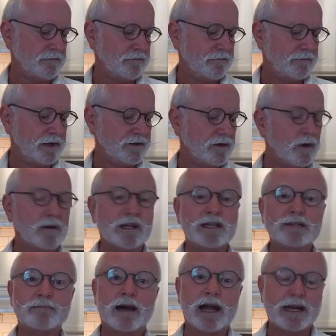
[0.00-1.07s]

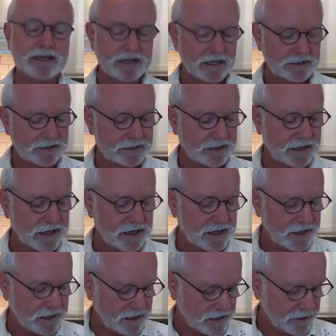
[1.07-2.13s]
pinoles, pine nuts today.
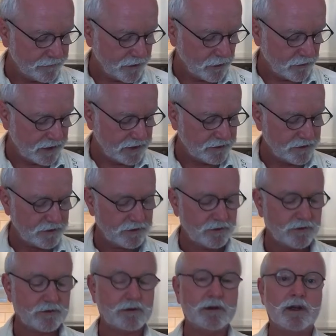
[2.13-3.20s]
I'm going
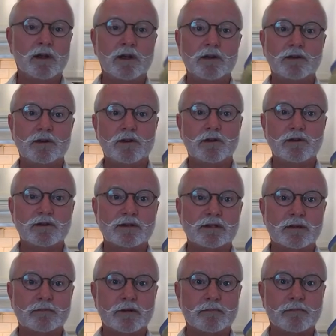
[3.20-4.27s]
to use
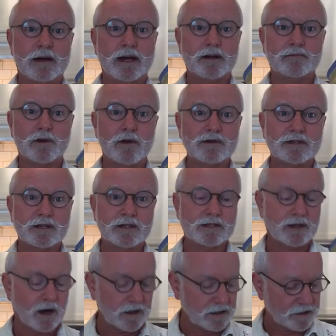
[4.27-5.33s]
some of my roasted
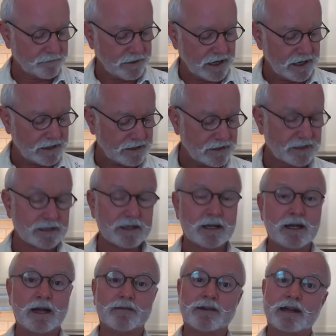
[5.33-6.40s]
garlic paste.
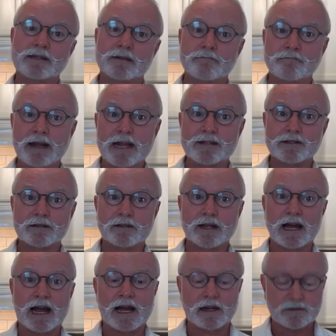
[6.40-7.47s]
Got some basil
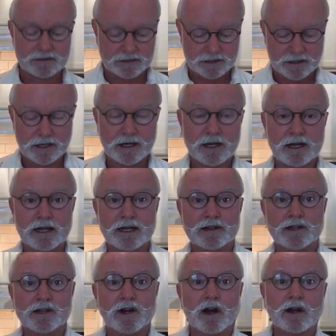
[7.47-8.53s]
out in
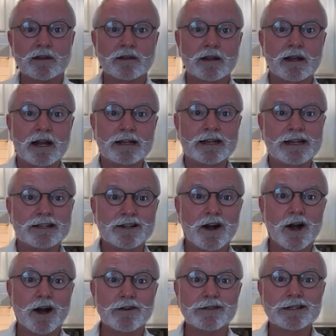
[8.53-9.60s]
the garden that I need to
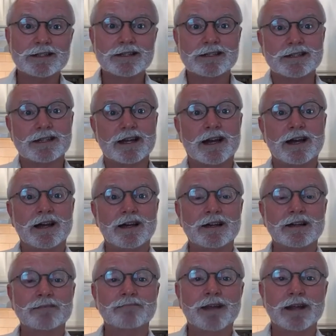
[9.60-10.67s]
harvest
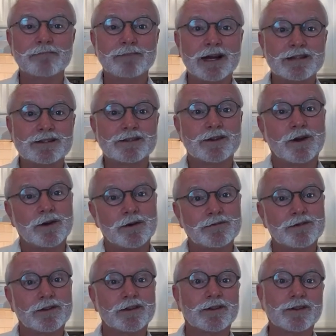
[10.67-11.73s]
and make pesto
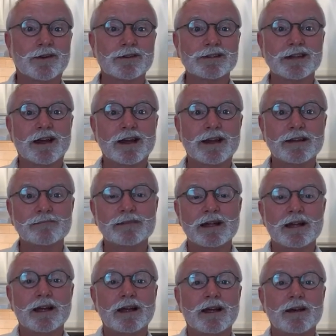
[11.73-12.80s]
for the 3rd time,
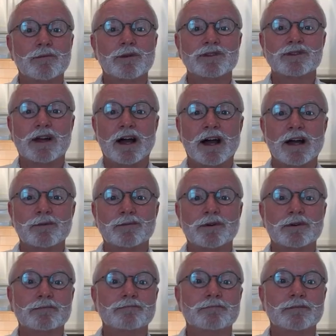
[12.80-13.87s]
which I
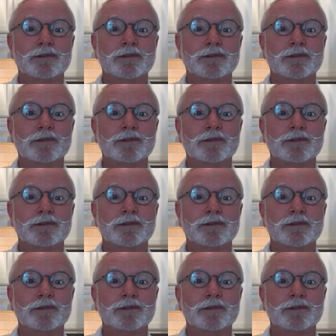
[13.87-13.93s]
will,